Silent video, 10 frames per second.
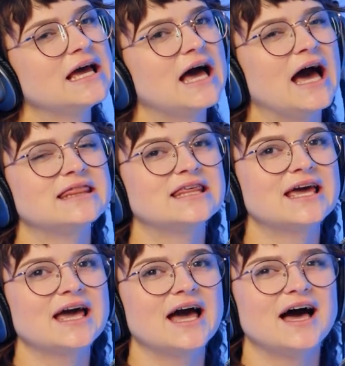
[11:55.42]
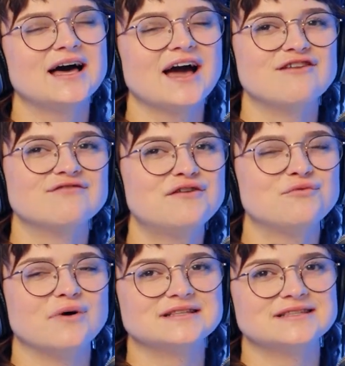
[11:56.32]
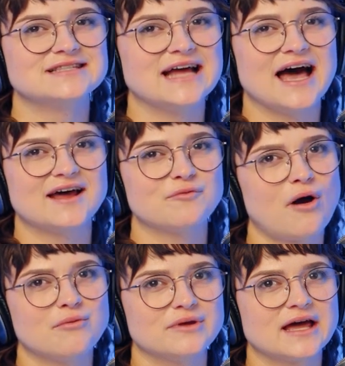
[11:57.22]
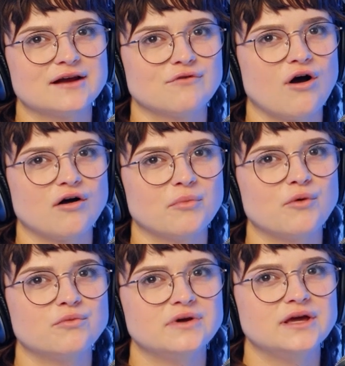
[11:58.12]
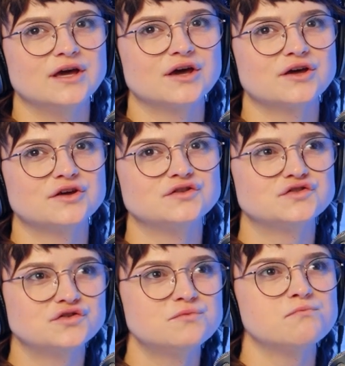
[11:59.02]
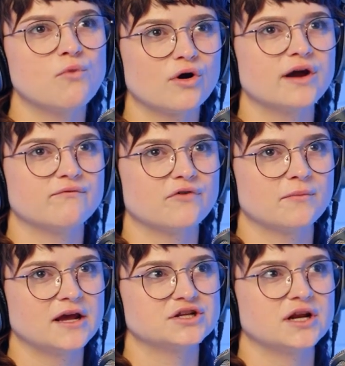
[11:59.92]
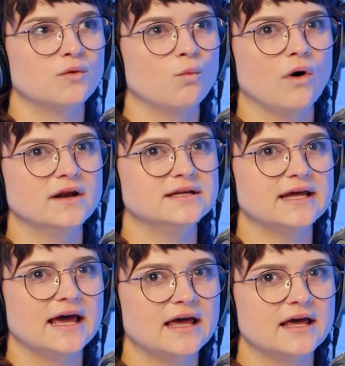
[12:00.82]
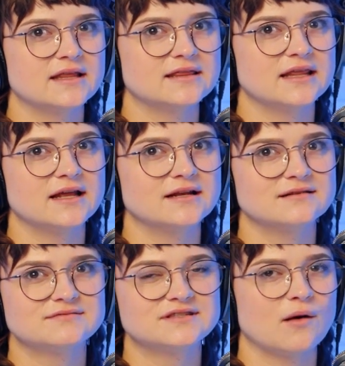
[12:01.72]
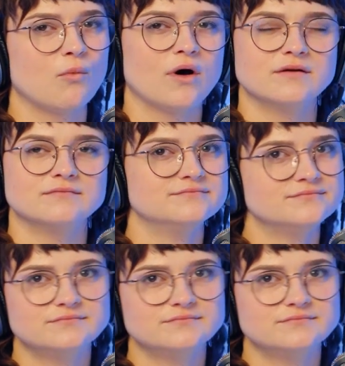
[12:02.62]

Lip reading: I think I read one stat, I probably get it wrong, but we consume more information in one day than someone